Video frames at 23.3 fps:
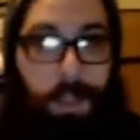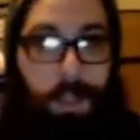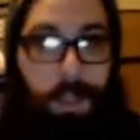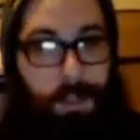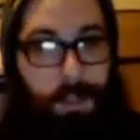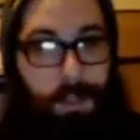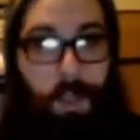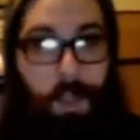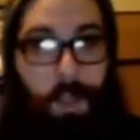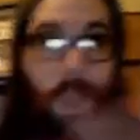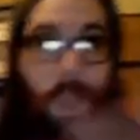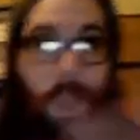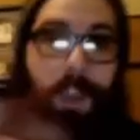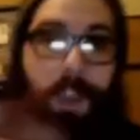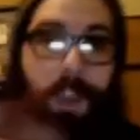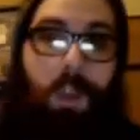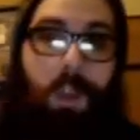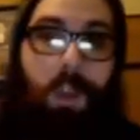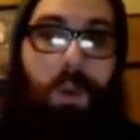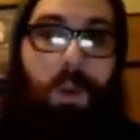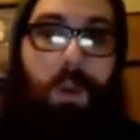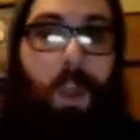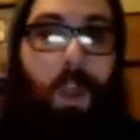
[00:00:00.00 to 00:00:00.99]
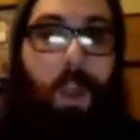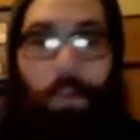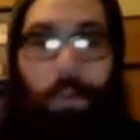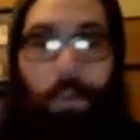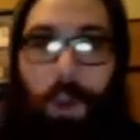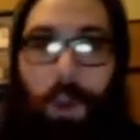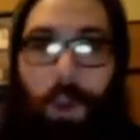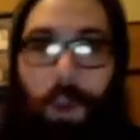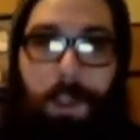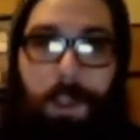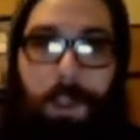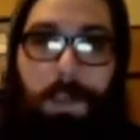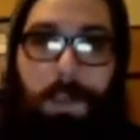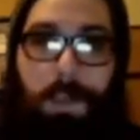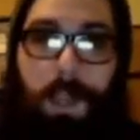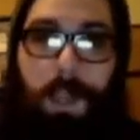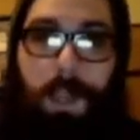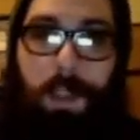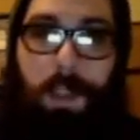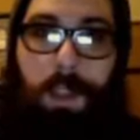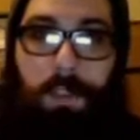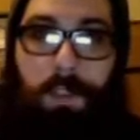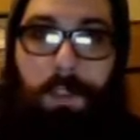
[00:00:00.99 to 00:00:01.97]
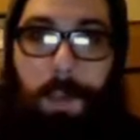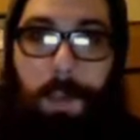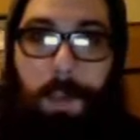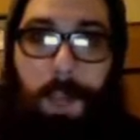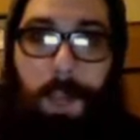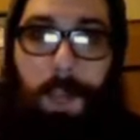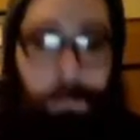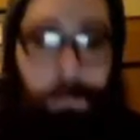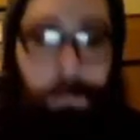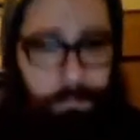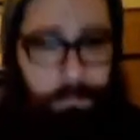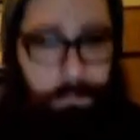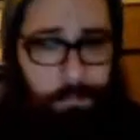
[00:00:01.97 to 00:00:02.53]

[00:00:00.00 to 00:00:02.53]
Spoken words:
So thank you for always being there for me.